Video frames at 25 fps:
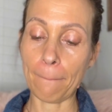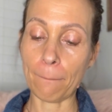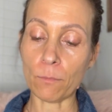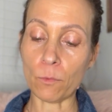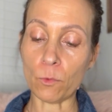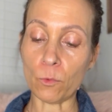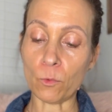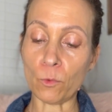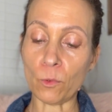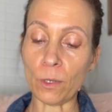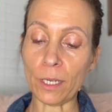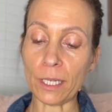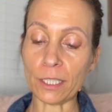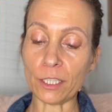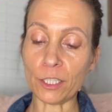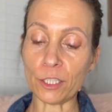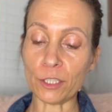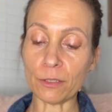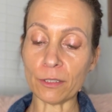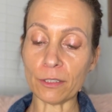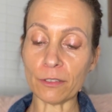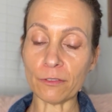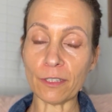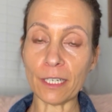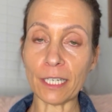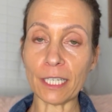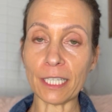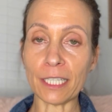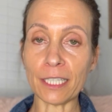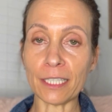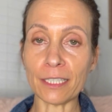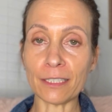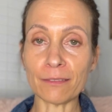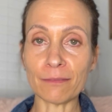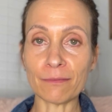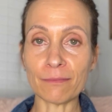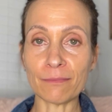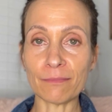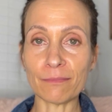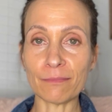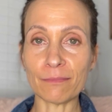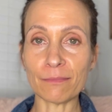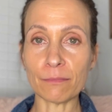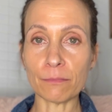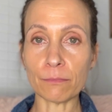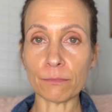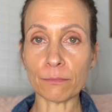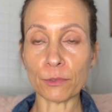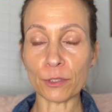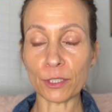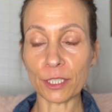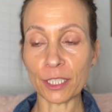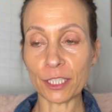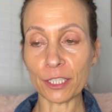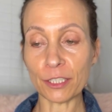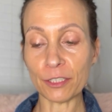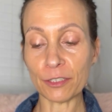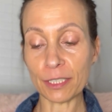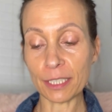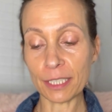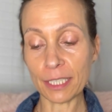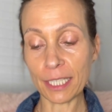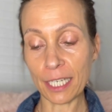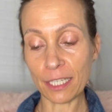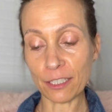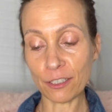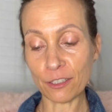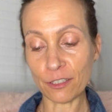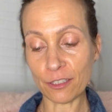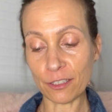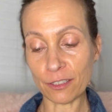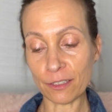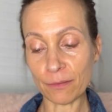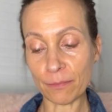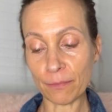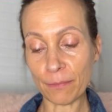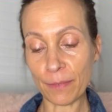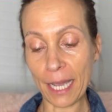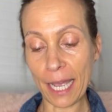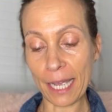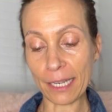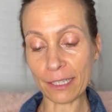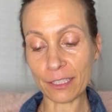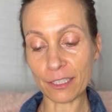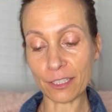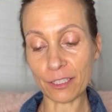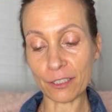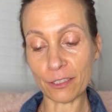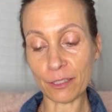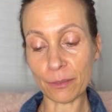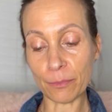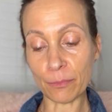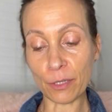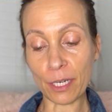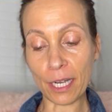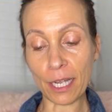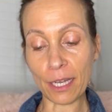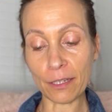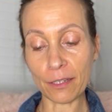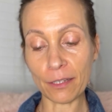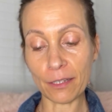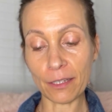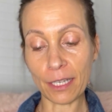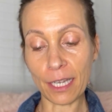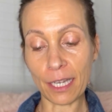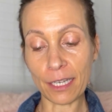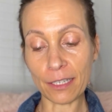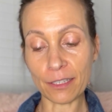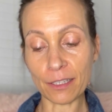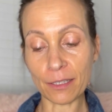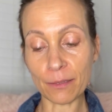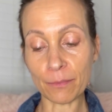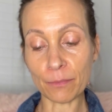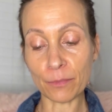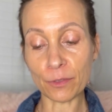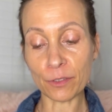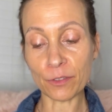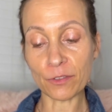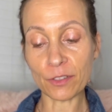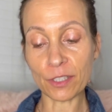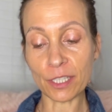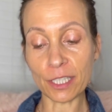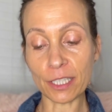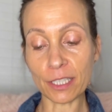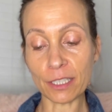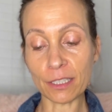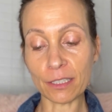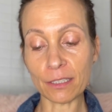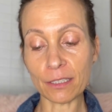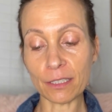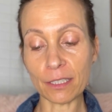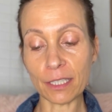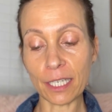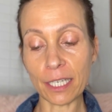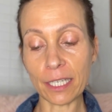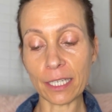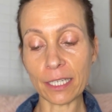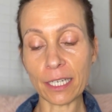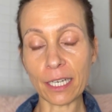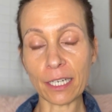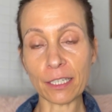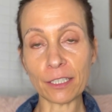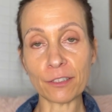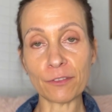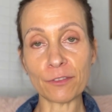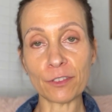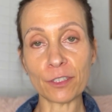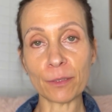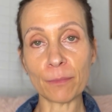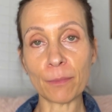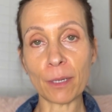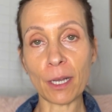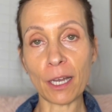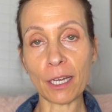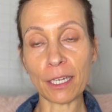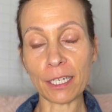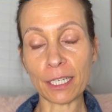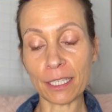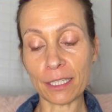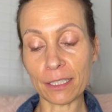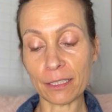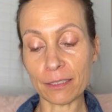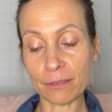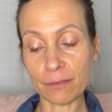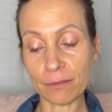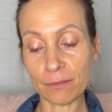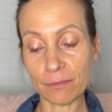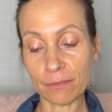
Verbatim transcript: When you are ready, bring your attention back to the breath as it moves in and out of your body.